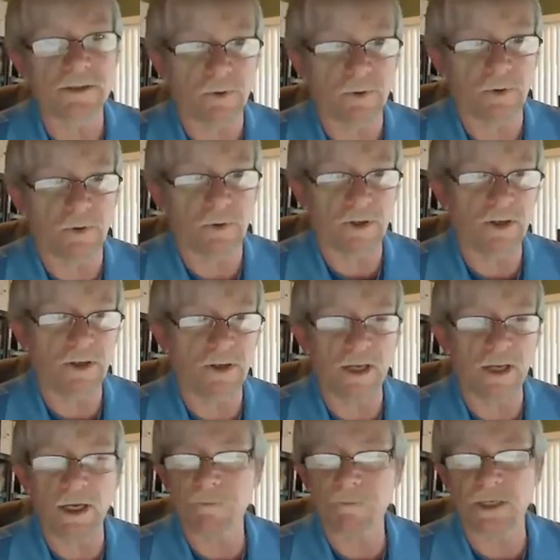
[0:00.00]
support,
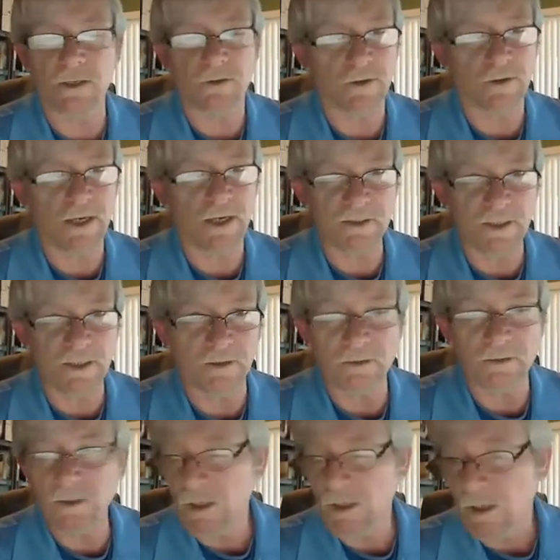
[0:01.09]
it helps a great
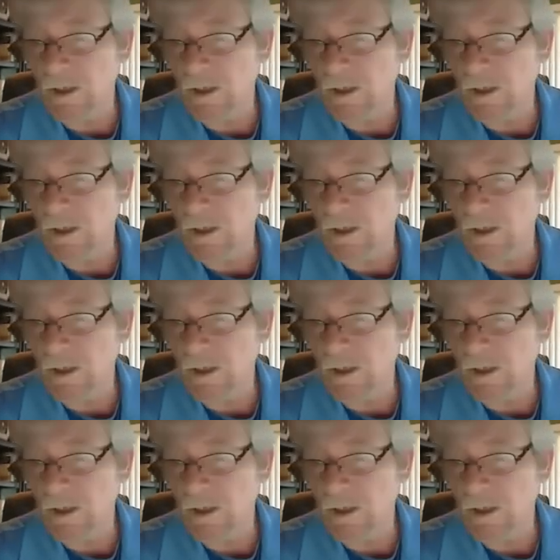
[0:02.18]
deal.